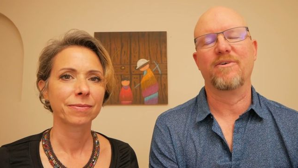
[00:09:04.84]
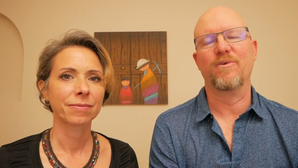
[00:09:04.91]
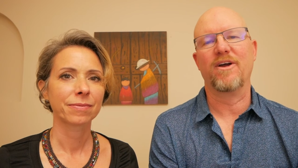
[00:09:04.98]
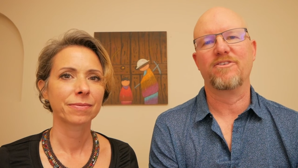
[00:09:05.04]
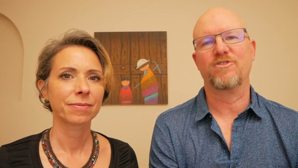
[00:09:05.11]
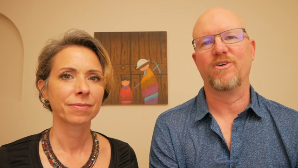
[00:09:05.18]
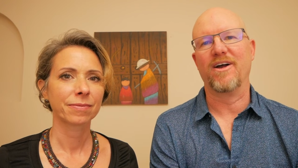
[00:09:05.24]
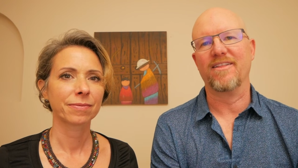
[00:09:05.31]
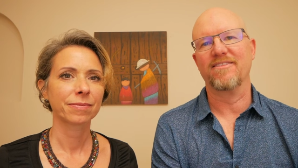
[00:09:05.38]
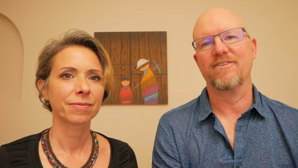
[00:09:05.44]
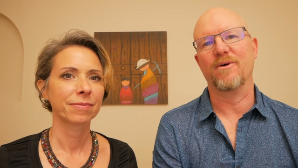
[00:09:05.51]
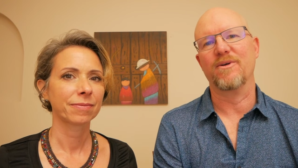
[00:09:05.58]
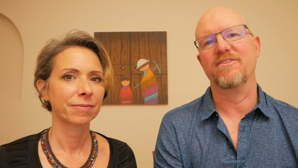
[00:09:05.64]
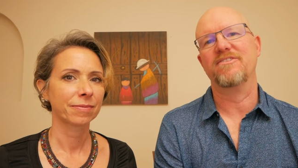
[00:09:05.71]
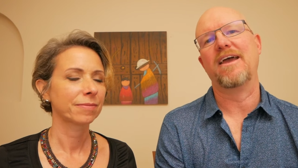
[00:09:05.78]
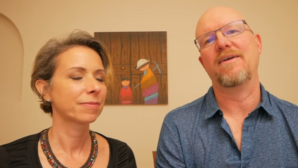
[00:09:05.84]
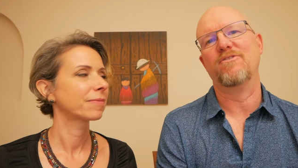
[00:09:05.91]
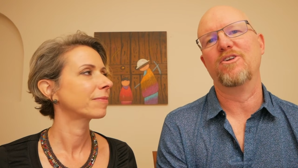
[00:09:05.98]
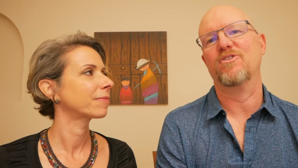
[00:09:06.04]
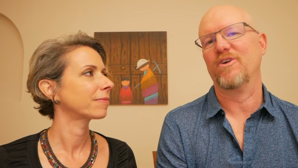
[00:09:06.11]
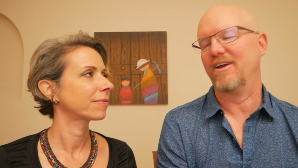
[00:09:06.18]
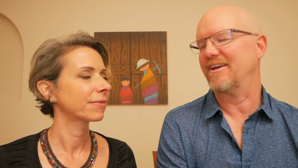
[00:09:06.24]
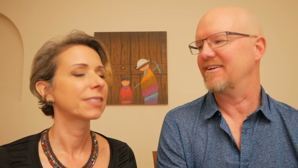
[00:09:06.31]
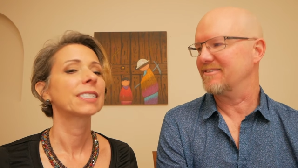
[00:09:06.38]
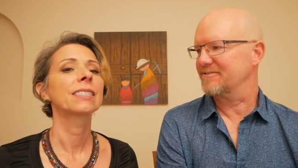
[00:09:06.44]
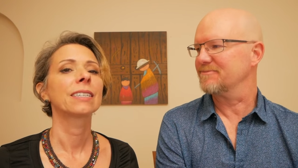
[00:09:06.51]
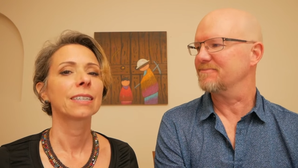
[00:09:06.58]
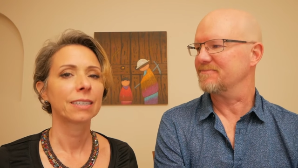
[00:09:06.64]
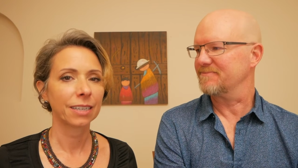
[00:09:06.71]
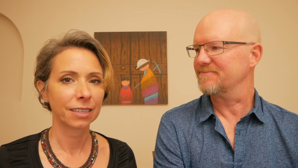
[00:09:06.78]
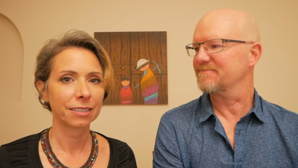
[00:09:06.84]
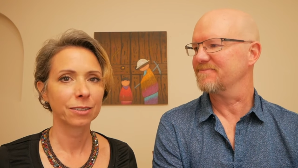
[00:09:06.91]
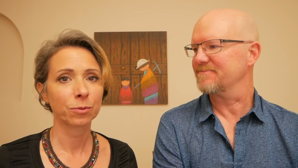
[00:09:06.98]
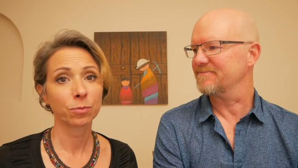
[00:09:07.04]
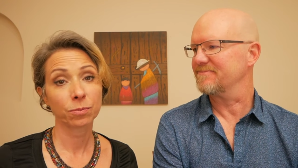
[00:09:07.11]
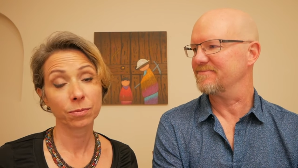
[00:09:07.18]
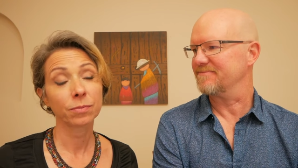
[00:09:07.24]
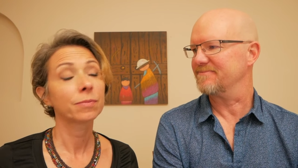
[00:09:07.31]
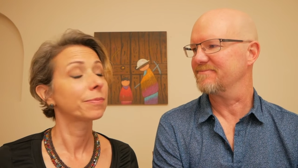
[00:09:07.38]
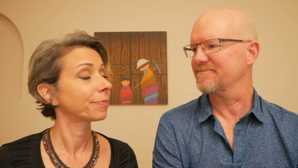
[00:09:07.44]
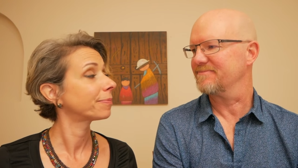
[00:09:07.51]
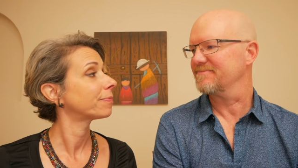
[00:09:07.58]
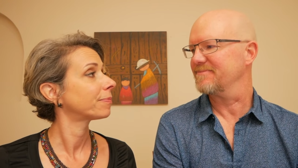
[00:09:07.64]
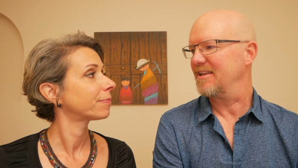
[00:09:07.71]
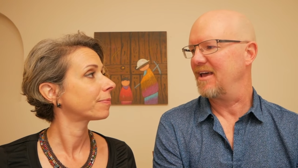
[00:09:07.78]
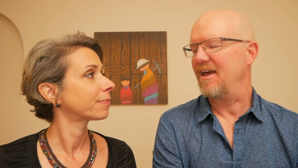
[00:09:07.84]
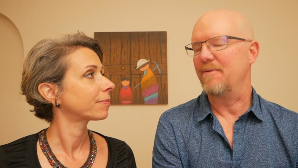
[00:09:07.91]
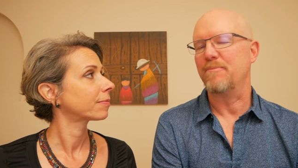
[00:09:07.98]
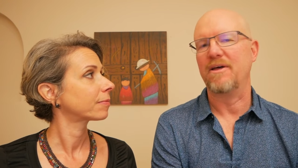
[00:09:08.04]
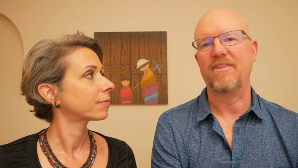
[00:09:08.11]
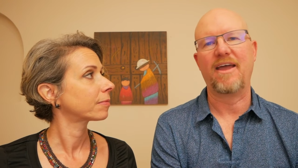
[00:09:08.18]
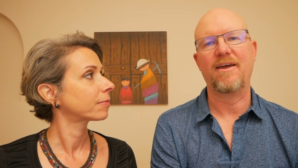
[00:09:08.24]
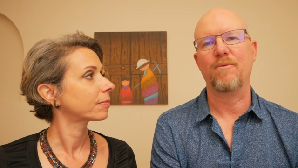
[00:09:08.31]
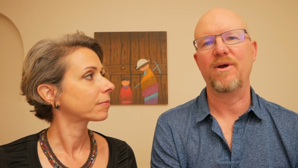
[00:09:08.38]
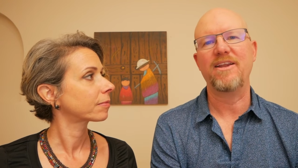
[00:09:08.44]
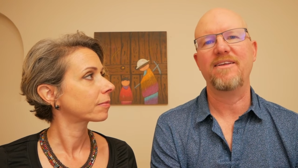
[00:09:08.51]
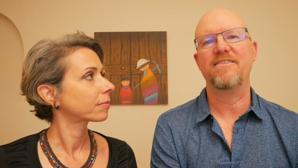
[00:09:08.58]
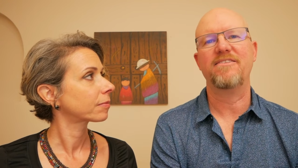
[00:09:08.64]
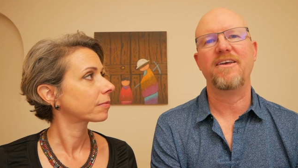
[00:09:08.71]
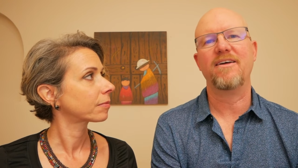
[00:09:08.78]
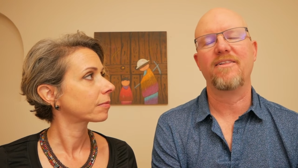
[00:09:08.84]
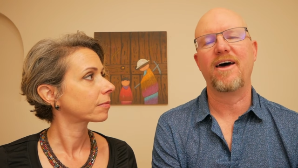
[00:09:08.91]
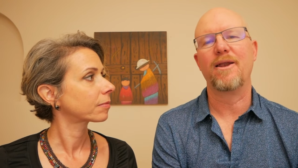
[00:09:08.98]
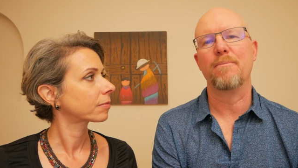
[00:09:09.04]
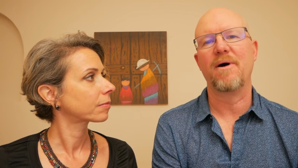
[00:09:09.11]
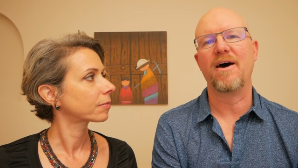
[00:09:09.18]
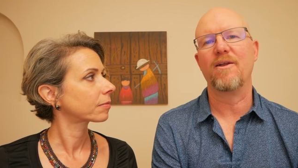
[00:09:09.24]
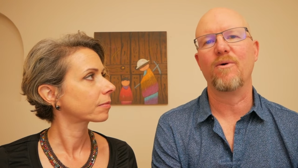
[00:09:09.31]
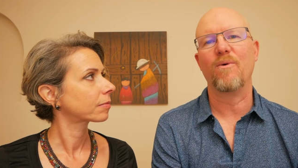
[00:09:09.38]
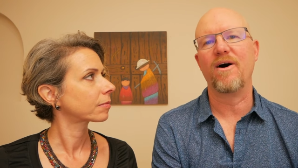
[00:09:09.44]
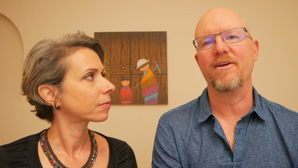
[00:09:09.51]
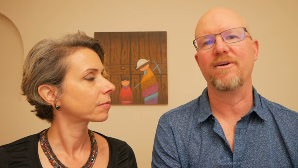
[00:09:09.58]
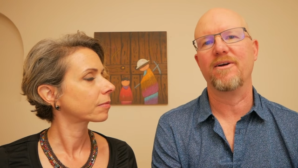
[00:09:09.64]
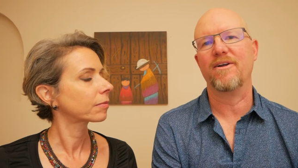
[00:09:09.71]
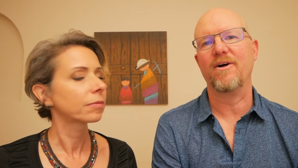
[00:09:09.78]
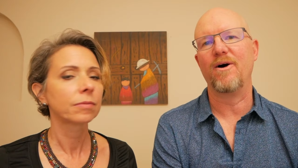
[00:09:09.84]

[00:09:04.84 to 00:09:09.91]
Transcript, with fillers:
Speaker 1: at restaurants, so it's safe to drink. Yes. Mm-hmm. But they, we didn't see a lot of bottled water at